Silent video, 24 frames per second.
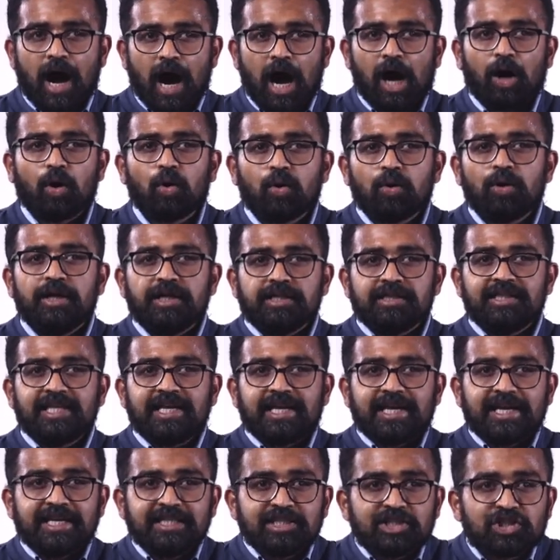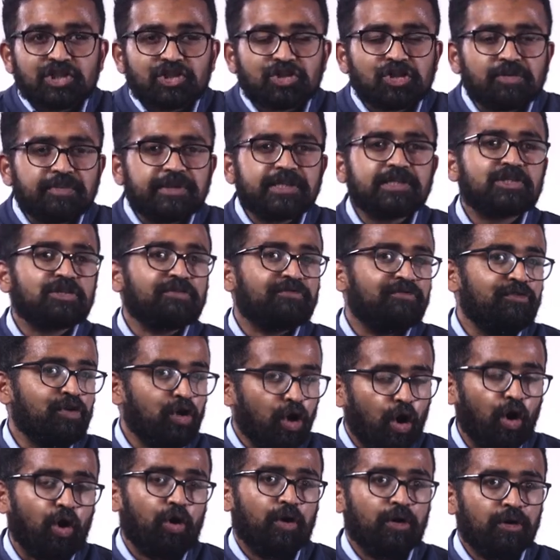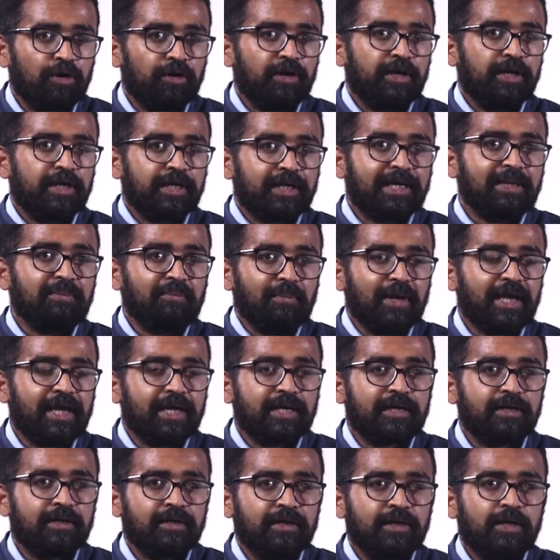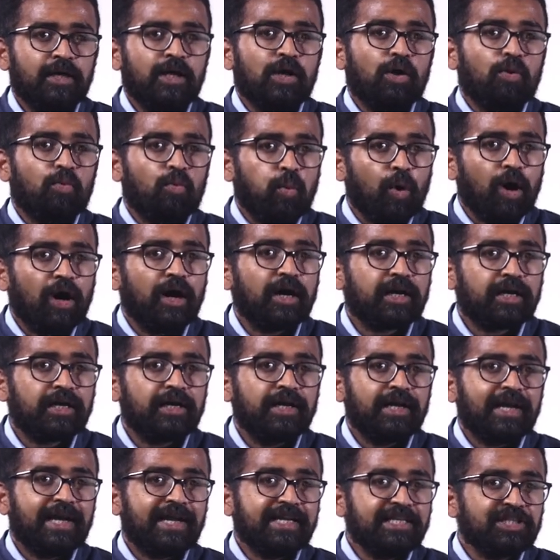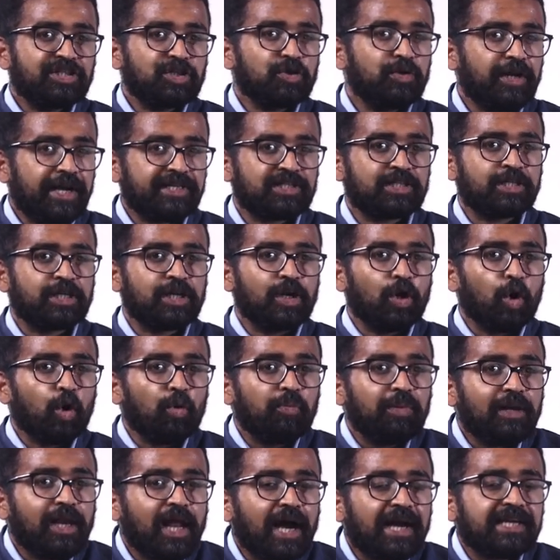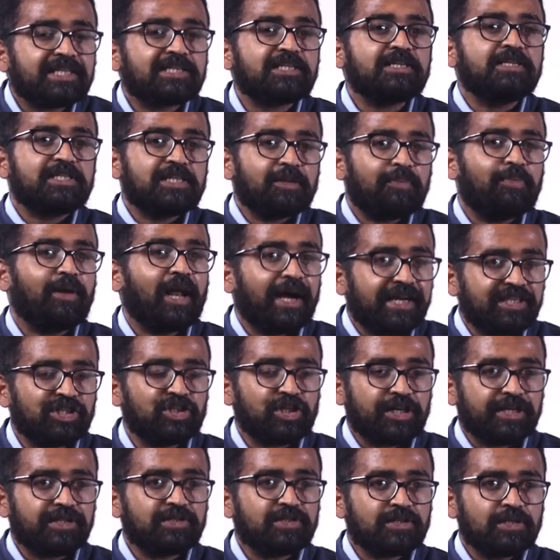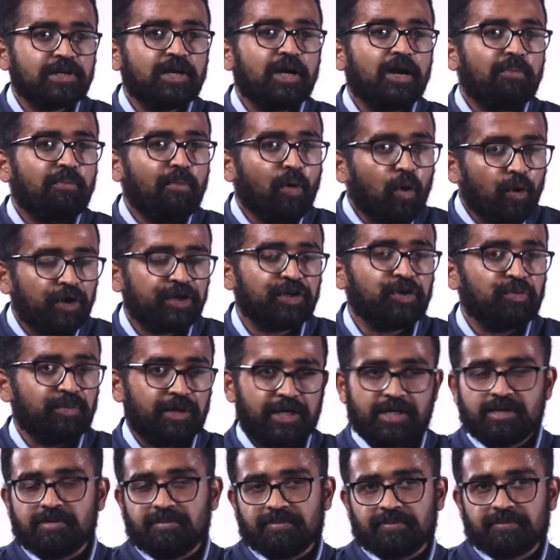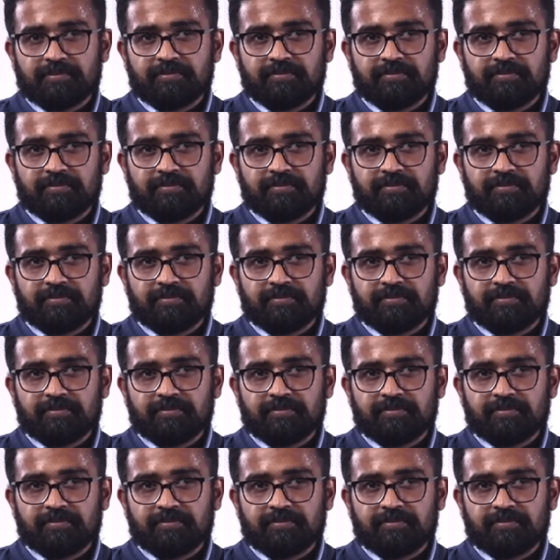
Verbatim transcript: how the instruments of law can make work in today's globalized supply chains more humane.